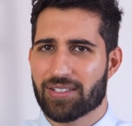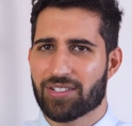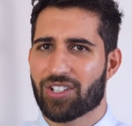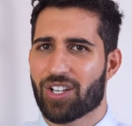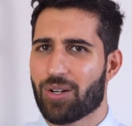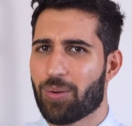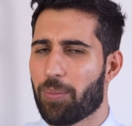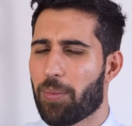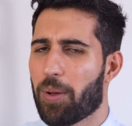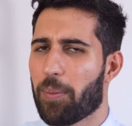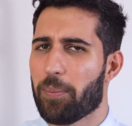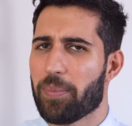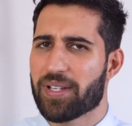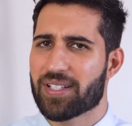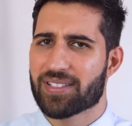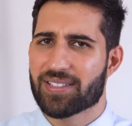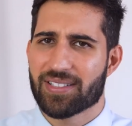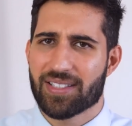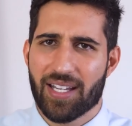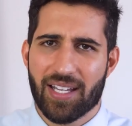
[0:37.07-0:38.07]
some
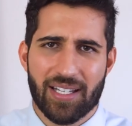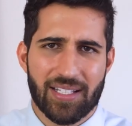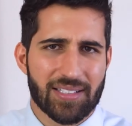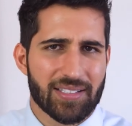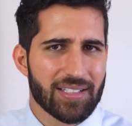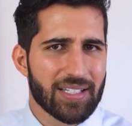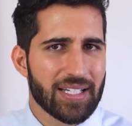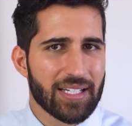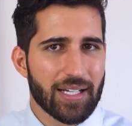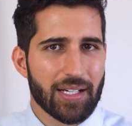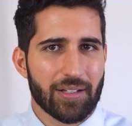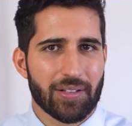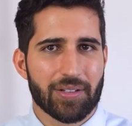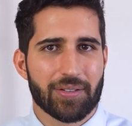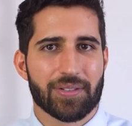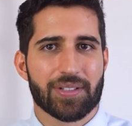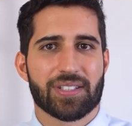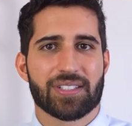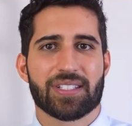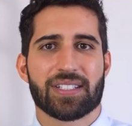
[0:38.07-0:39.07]
mistakes and
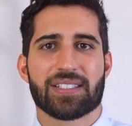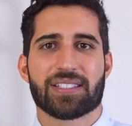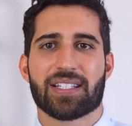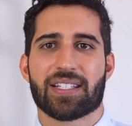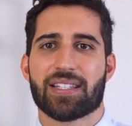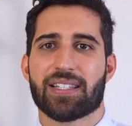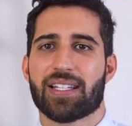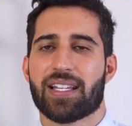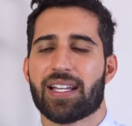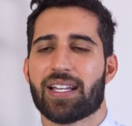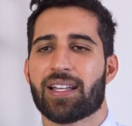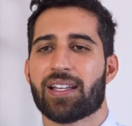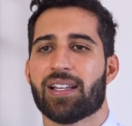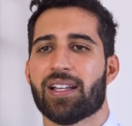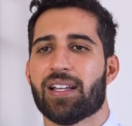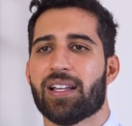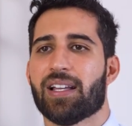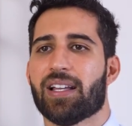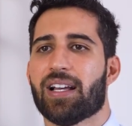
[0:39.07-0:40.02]
inaccuracies in there,